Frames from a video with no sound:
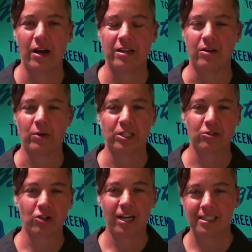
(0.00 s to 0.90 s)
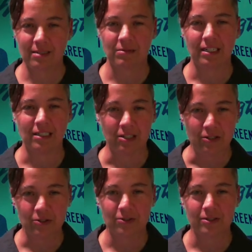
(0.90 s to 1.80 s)
when you're trying something
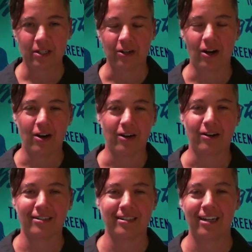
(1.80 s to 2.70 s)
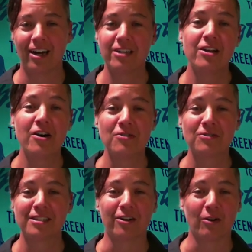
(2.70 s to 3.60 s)
new, there are
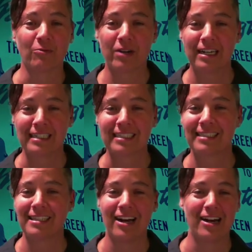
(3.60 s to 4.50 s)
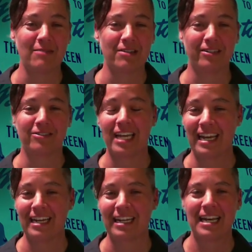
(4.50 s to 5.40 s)
unknowns, there are risks that you
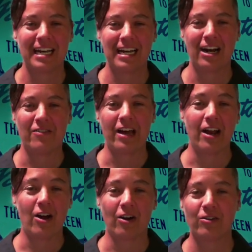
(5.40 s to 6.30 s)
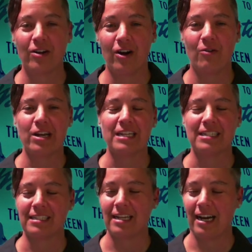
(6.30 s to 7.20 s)
take that aren't
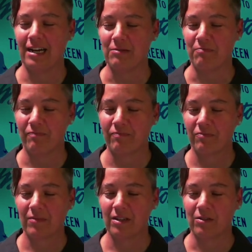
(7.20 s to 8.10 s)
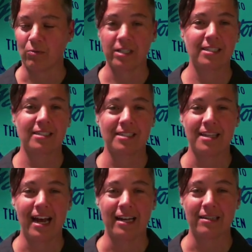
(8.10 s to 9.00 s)
always risks
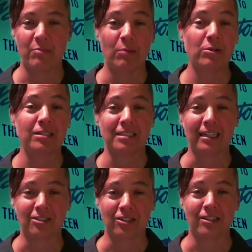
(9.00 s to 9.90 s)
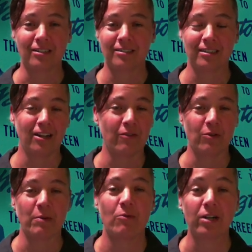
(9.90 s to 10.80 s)
that the public sector and
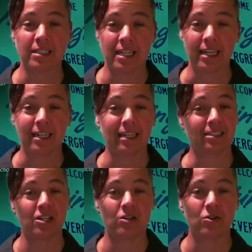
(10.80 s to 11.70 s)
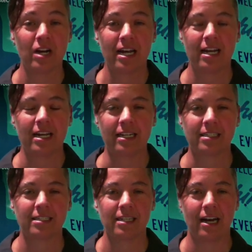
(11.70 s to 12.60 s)
government want to take. And so
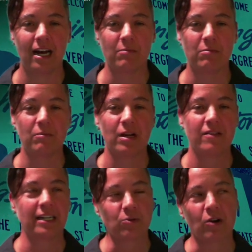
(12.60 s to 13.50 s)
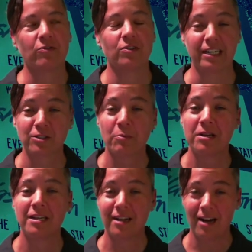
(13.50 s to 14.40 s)
that's where
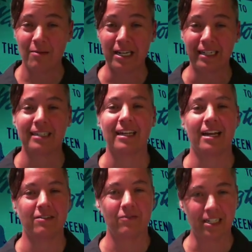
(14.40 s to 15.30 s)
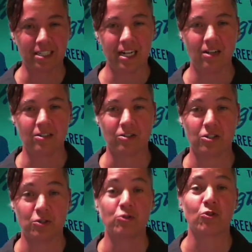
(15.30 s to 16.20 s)
philanthropy can come in and invest dollars
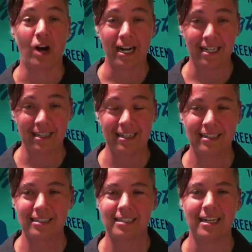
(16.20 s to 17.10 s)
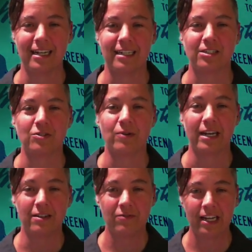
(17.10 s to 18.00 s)
to try things and to
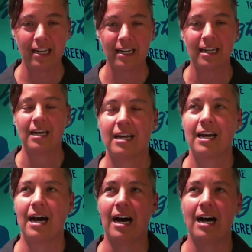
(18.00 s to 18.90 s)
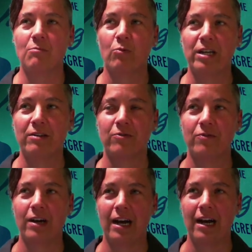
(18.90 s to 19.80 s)
innovate.
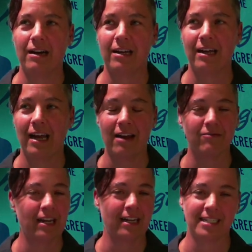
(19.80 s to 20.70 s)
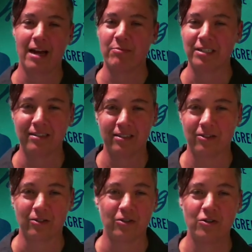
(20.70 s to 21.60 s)
That has happened.
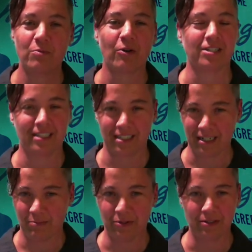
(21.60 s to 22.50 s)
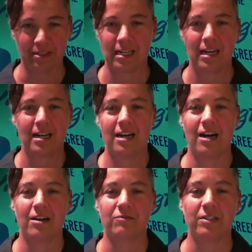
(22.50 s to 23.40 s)
There are numerous examples
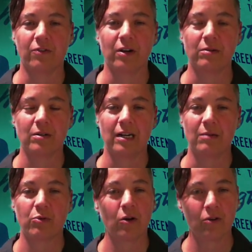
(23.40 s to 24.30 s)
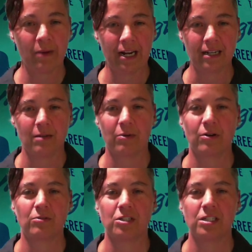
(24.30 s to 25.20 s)
of different programmatic
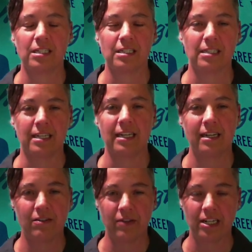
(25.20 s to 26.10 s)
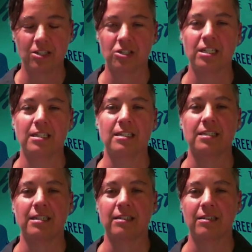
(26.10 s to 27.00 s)
approaches and
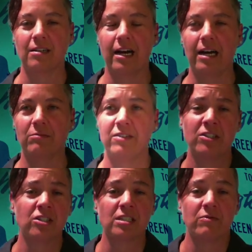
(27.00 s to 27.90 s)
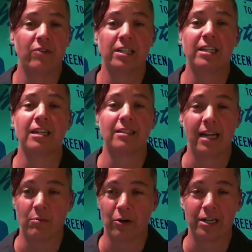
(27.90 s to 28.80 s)
innovations, and even just funding
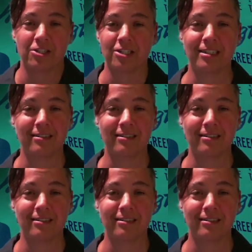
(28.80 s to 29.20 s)
collaboration